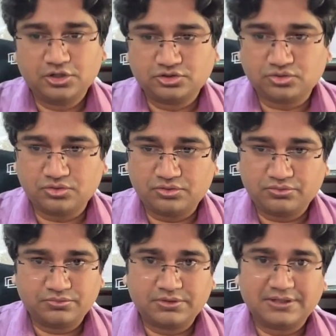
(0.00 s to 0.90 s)
So
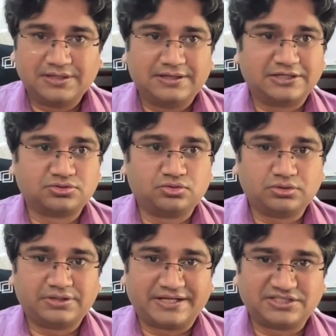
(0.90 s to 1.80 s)
let's go to
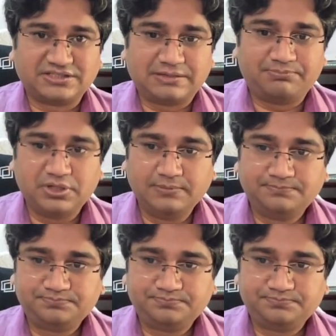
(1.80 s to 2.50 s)
the next example.